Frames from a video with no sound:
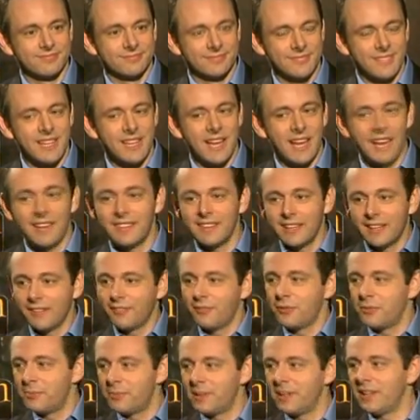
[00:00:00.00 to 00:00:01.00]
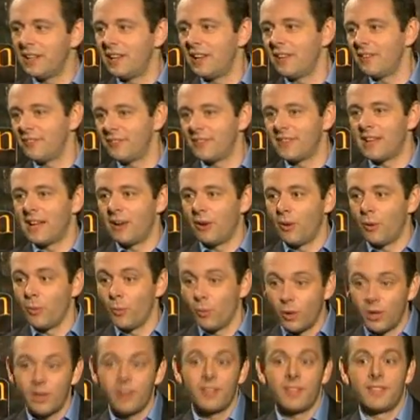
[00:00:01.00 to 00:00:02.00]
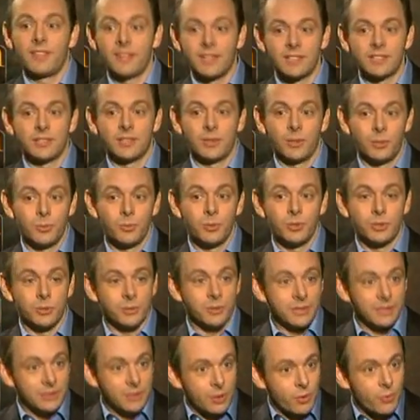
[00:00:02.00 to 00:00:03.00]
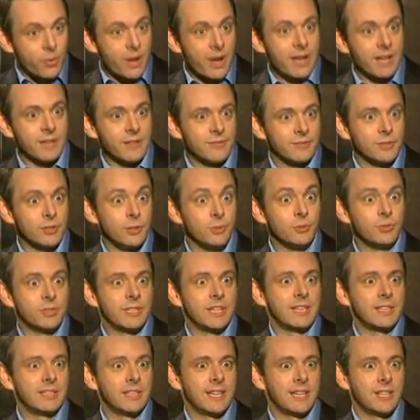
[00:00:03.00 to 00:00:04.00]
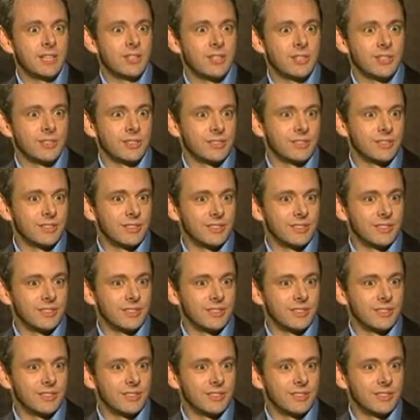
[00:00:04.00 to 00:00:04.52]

Yeah, I think if you've been alive for that long, one of the things that you would do is crave new sensations.